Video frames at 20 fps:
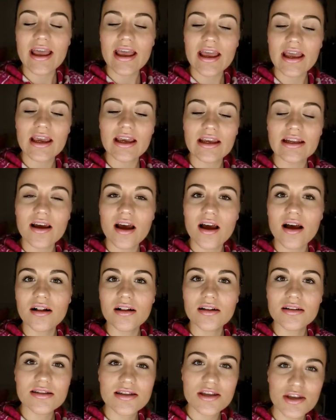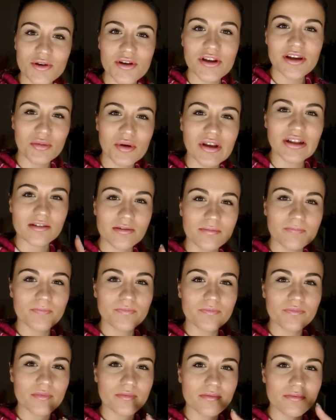and I'll see you in a bit.
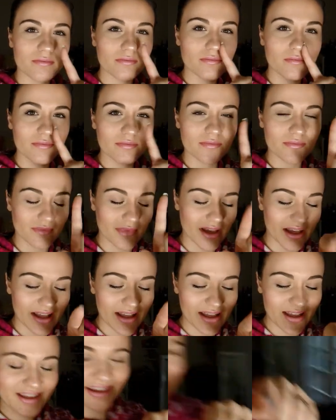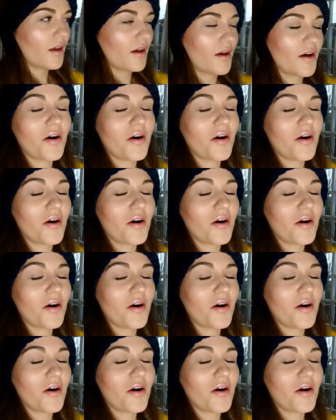Bye.